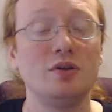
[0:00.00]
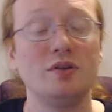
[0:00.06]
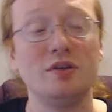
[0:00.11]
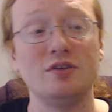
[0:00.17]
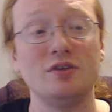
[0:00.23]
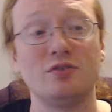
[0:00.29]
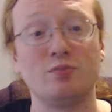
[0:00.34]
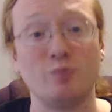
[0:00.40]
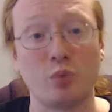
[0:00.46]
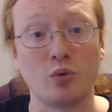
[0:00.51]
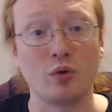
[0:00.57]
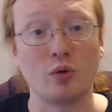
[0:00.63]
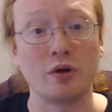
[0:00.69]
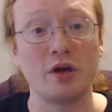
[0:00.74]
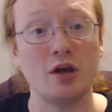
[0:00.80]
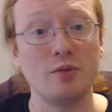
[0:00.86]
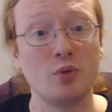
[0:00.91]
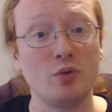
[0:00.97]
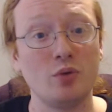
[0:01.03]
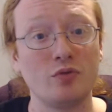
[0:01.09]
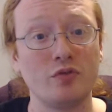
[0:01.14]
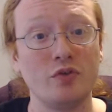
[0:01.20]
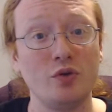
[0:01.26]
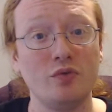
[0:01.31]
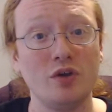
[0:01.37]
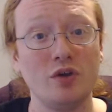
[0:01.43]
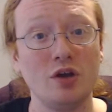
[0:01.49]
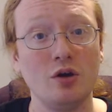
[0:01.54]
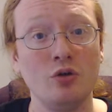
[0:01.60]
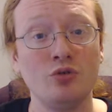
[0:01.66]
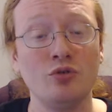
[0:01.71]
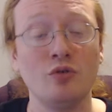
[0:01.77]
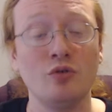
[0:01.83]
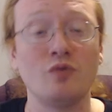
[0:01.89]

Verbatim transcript: this board game overview video